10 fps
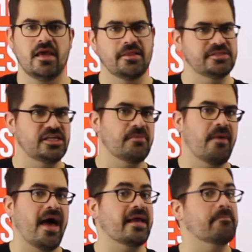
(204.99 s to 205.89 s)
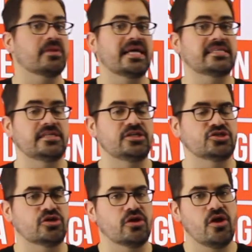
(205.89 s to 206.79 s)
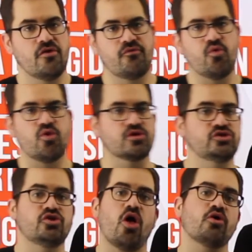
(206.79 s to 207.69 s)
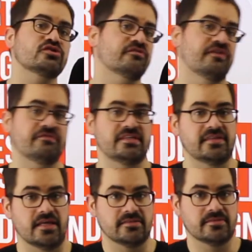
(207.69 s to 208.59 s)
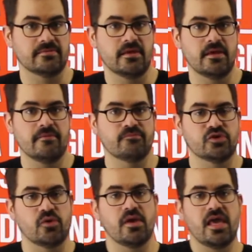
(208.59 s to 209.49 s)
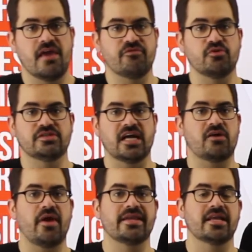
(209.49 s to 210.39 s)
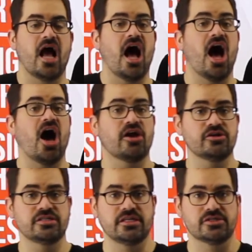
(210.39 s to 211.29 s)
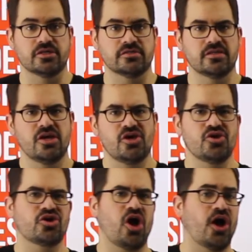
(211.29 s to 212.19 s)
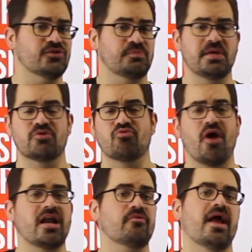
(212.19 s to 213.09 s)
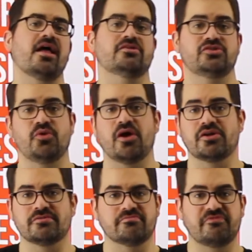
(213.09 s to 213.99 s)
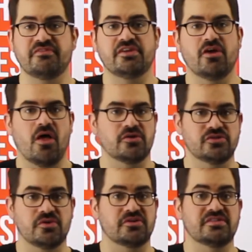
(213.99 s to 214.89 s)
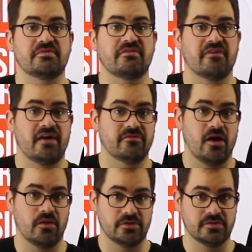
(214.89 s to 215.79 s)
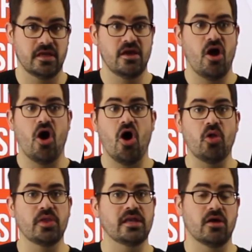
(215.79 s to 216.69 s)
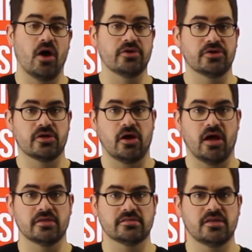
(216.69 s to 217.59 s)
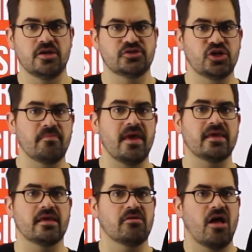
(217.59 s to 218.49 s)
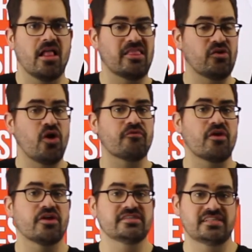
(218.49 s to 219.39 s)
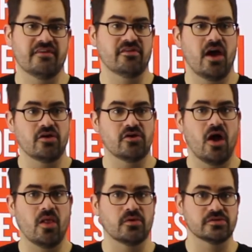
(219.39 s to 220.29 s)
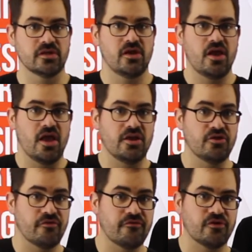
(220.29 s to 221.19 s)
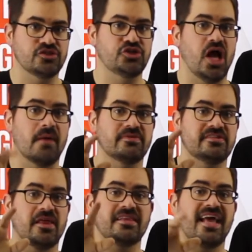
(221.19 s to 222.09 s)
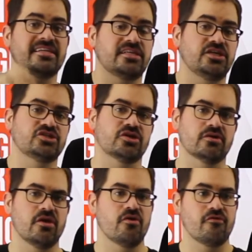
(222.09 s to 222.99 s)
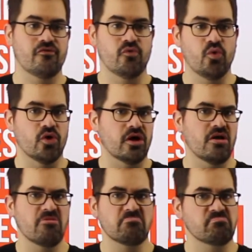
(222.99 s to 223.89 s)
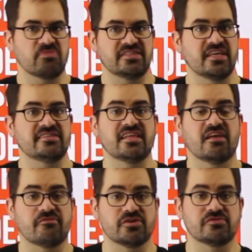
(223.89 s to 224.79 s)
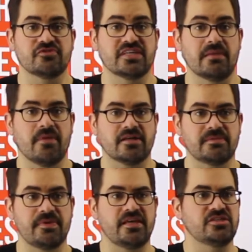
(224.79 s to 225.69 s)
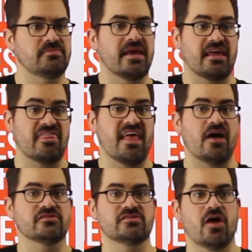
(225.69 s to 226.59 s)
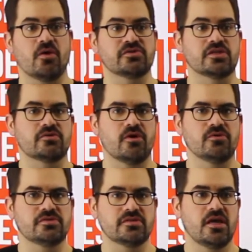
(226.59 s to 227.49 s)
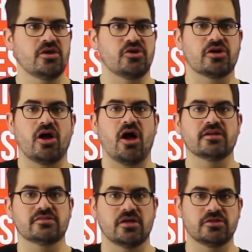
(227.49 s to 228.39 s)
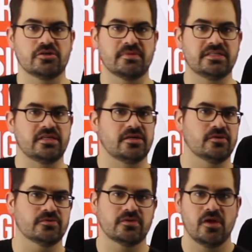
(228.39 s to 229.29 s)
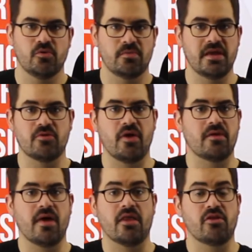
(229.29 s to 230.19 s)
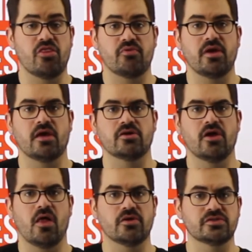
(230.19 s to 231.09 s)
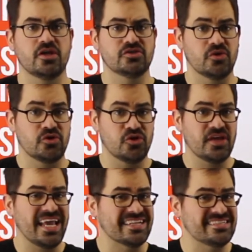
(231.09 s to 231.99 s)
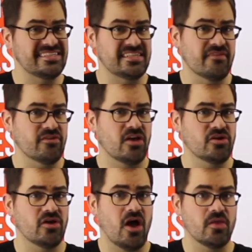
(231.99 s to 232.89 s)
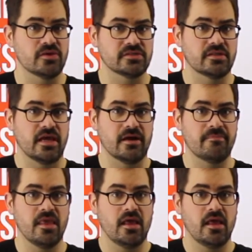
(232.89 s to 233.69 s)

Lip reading: Let's say you're buying a blank t-shirt for $2.50. So if you decorated 100 t-shirts, your cost would be right around $250, $275, all in on your costs. So you're making a little over $700 in your first job selling that t-shirt for, let's say you sell it for 10 bucks a piece, you make $1,000 in gross. Your costs on your materials would be right around $300. So you're looking at $700 there